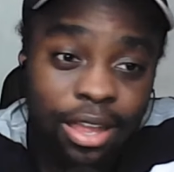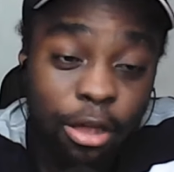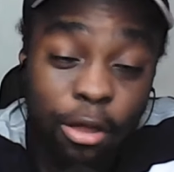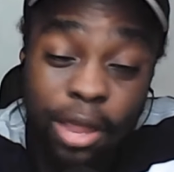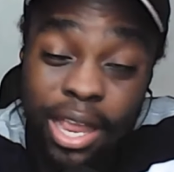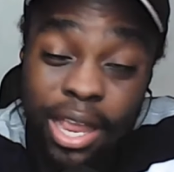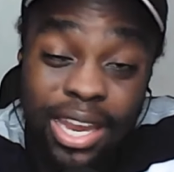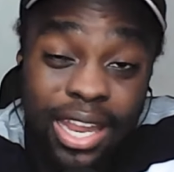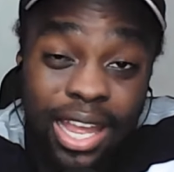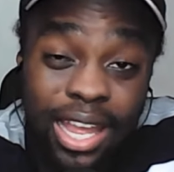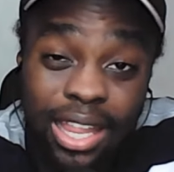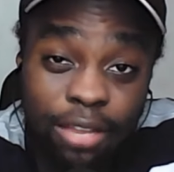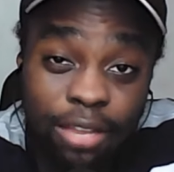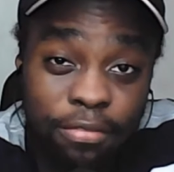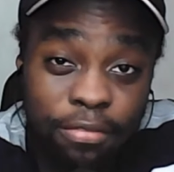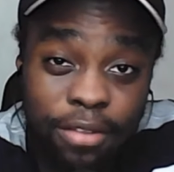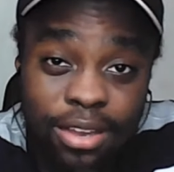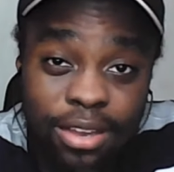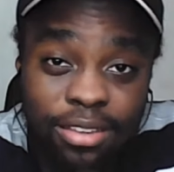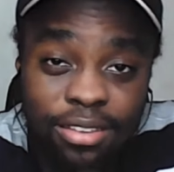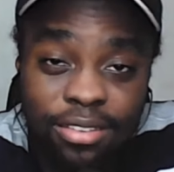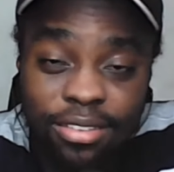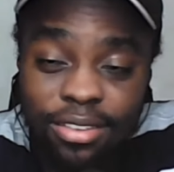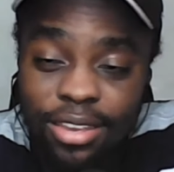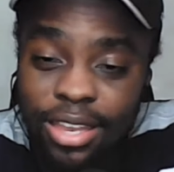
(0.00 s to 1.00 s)
or any other
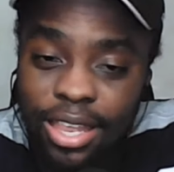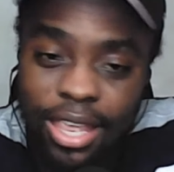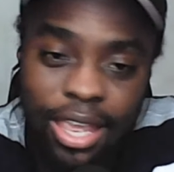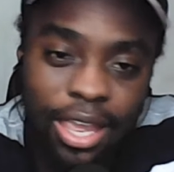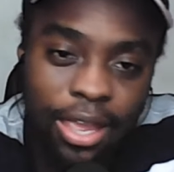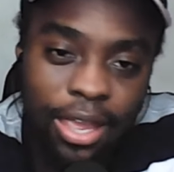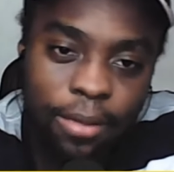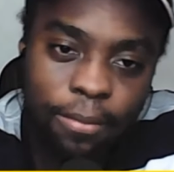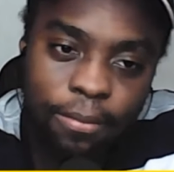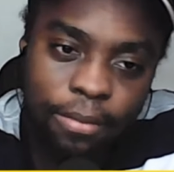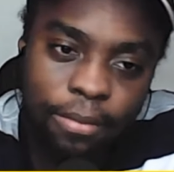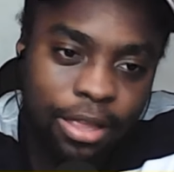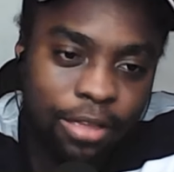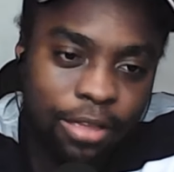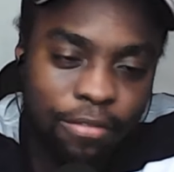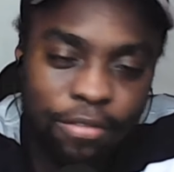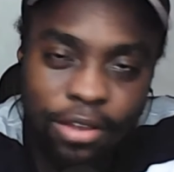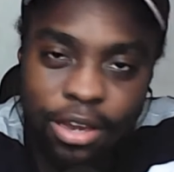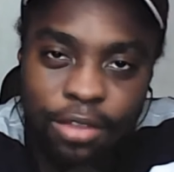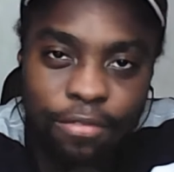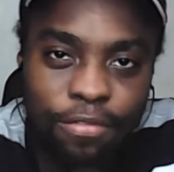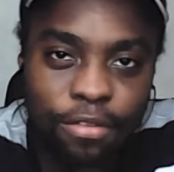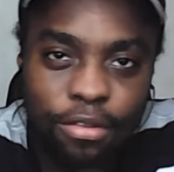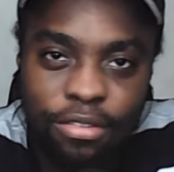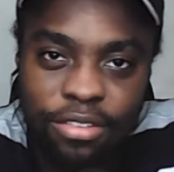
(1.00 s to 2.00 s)
fantasy game,
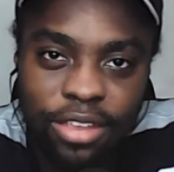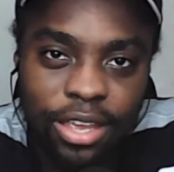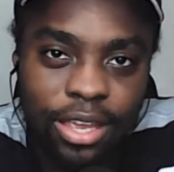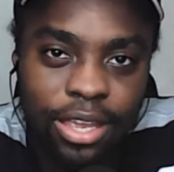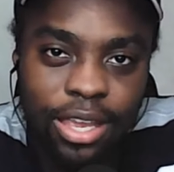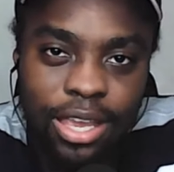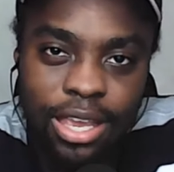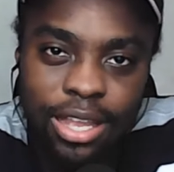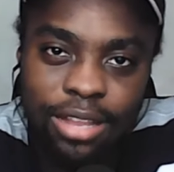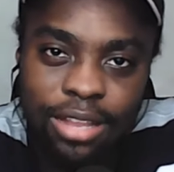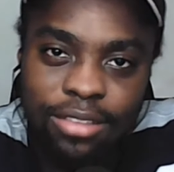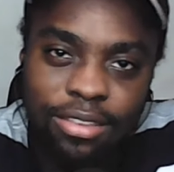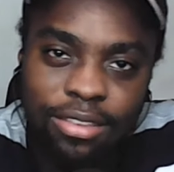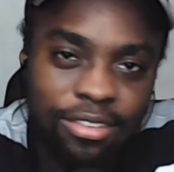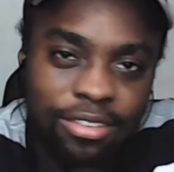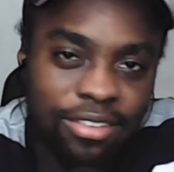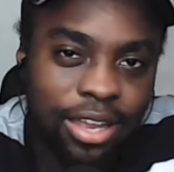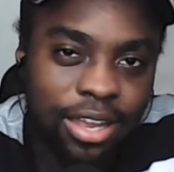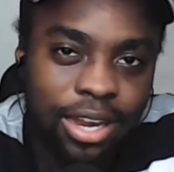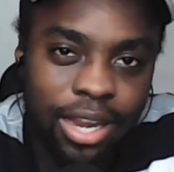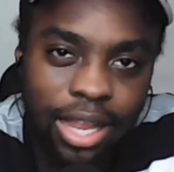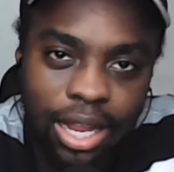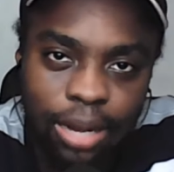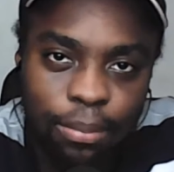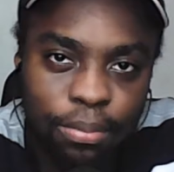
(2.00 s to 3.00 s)
even if you take hits, it
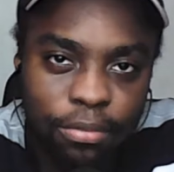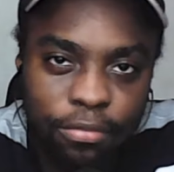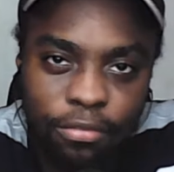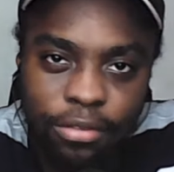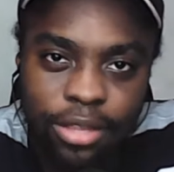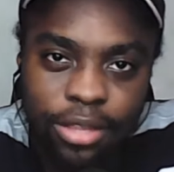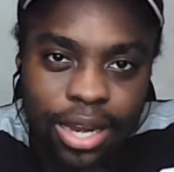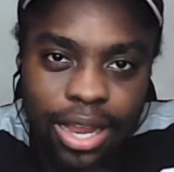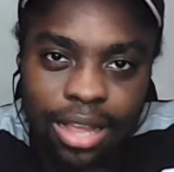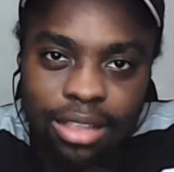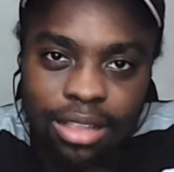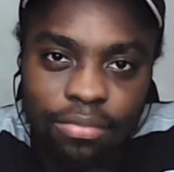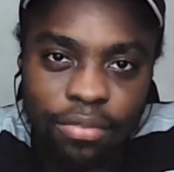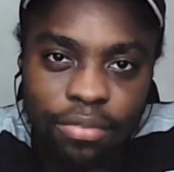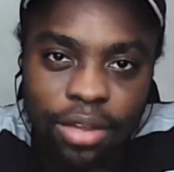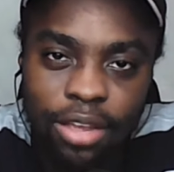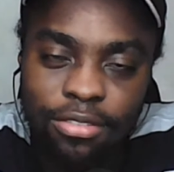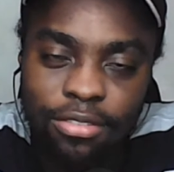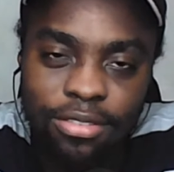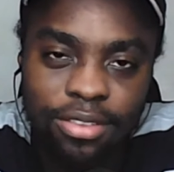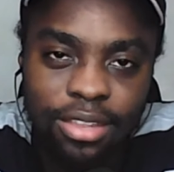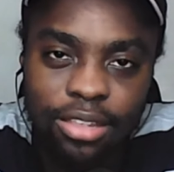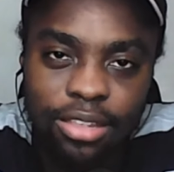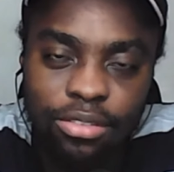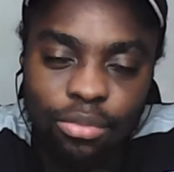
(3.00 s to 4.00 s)
can help you for the next
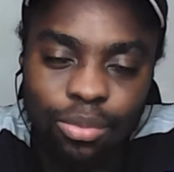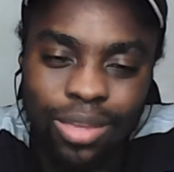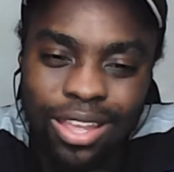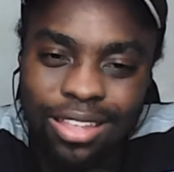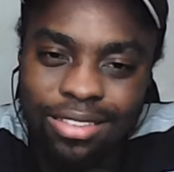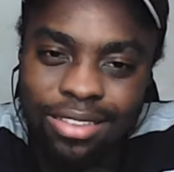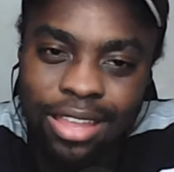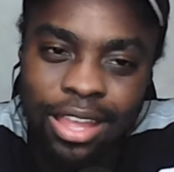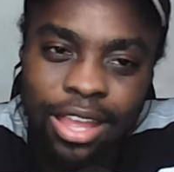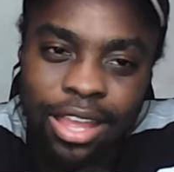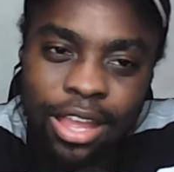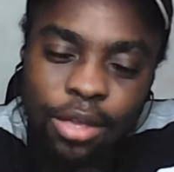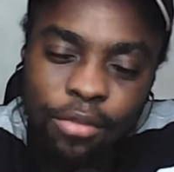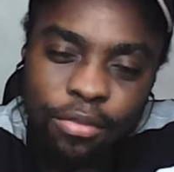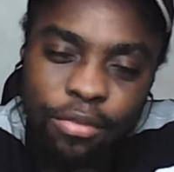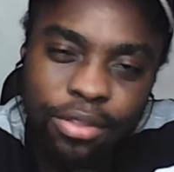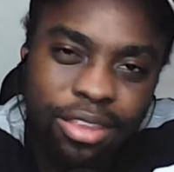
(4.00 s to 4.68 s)
5-6 weeks.